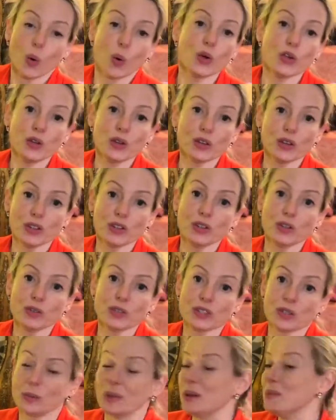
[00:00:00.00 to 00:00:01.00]
or you can use
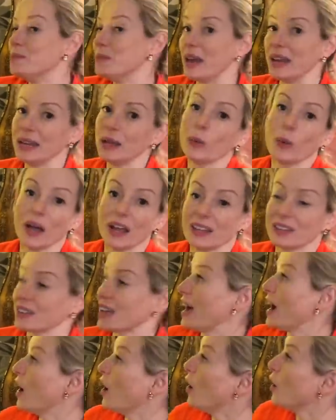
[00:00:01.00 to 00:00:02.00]
them in many ways
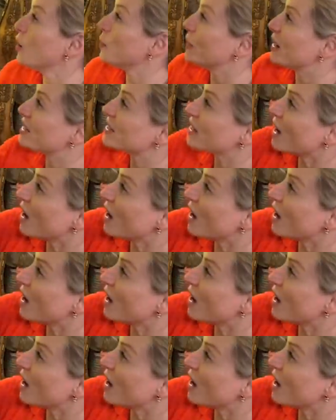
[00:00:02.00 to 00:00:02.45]
at home, as